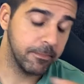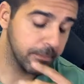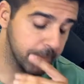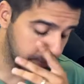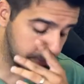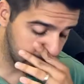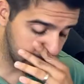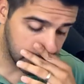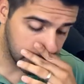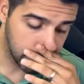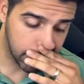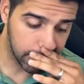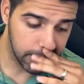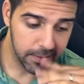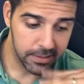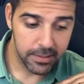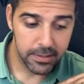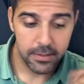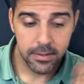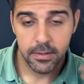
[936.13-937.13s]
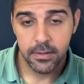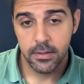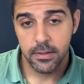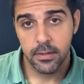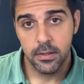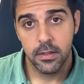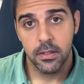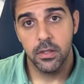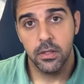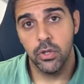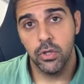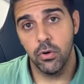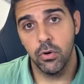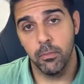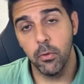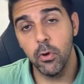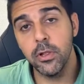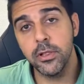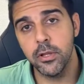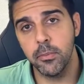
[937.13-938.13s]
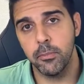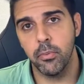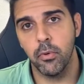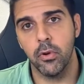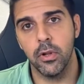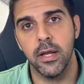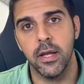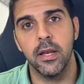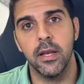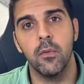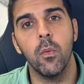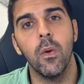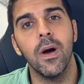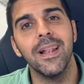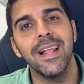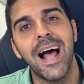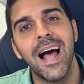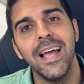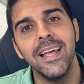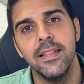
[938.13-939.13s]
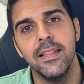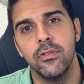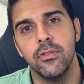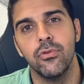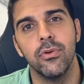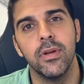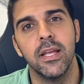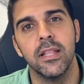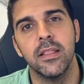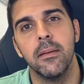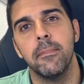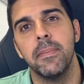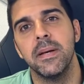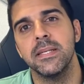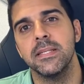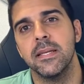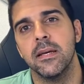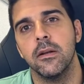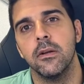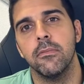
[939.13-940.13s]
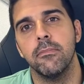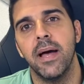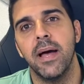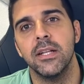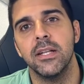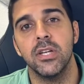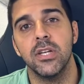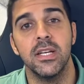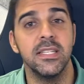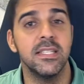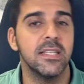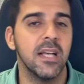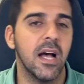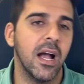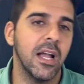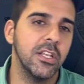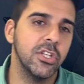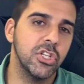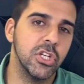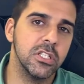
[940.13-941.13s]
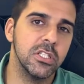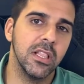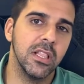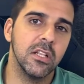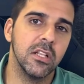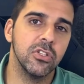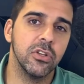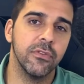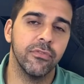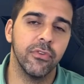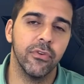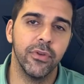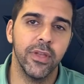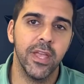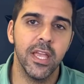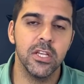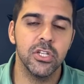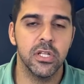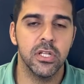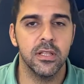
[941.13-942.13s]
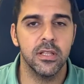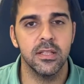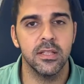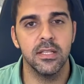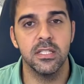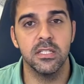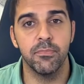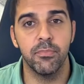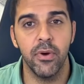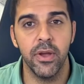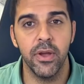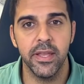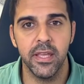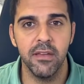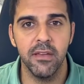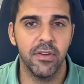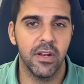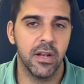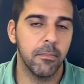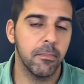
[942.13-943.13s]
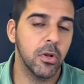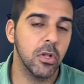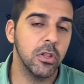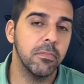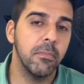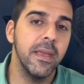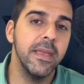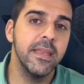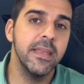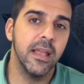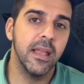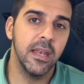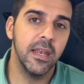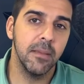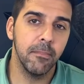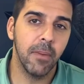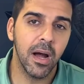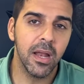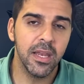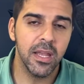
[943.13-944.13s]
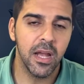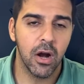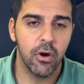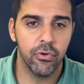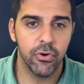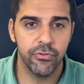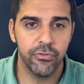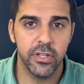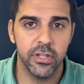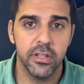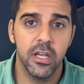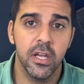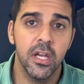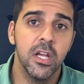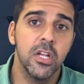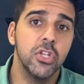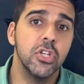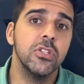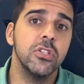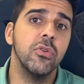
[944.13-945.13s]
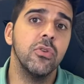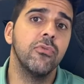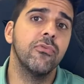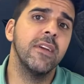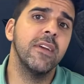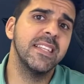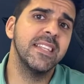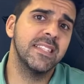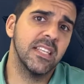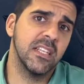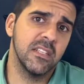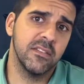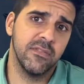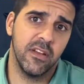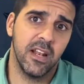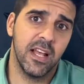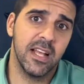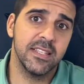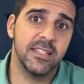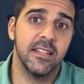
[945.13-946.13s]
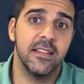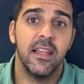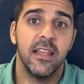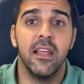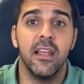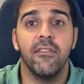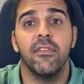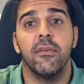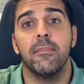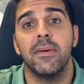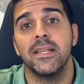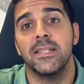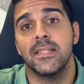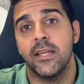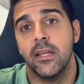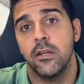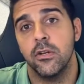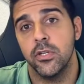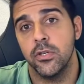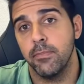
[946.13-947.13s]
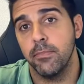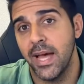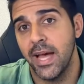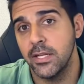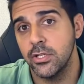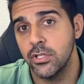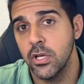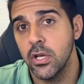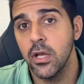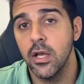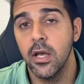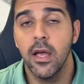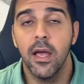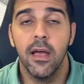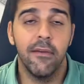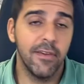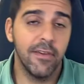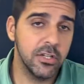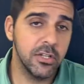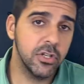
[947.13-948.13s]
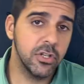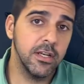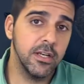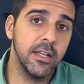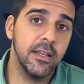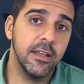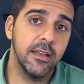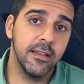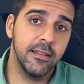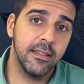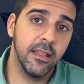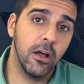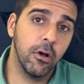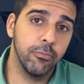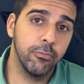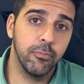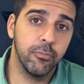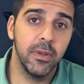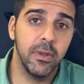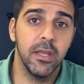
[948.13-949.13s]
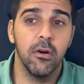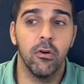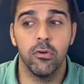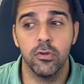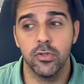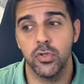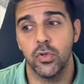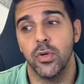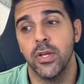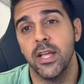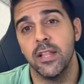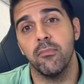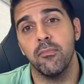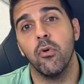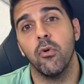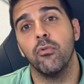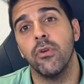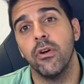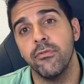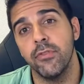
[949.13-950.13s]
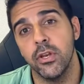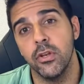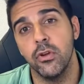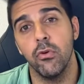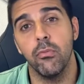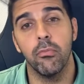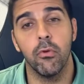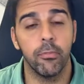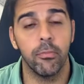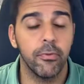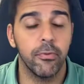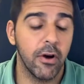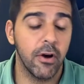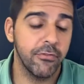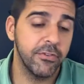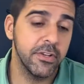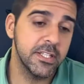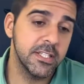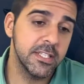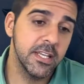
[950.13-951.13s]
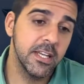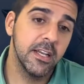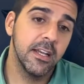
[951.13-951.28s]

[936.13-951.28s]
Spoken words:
multiple. And what I did to get the bestseller badge is I just launched a variation that it's break even. I'm not making any money out of it, just to create sales velocity and have a bestseller badge. Eventually, it helped me also get more revenue, more profits,